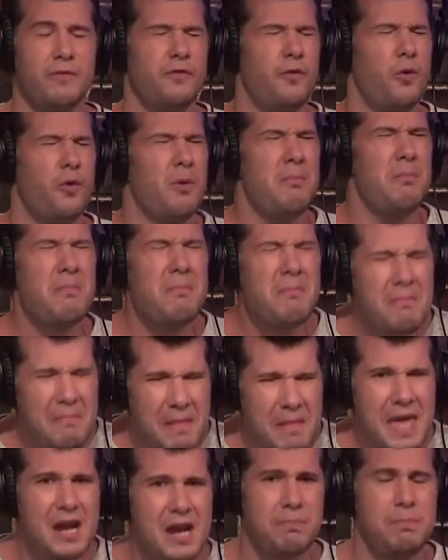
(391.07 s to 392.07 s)

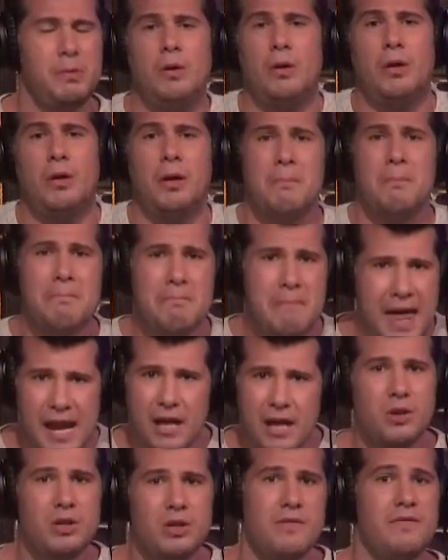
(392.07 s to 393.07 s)
formidable
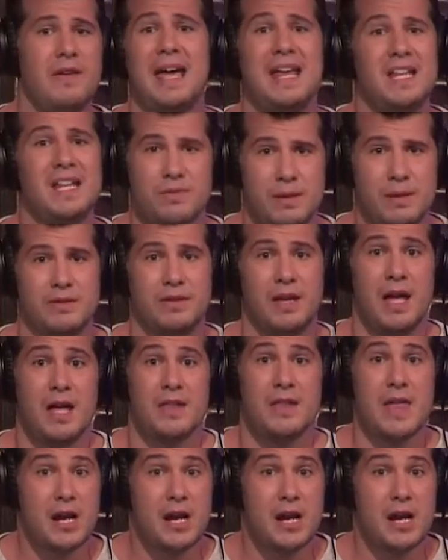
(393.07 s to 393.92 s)
medical advancements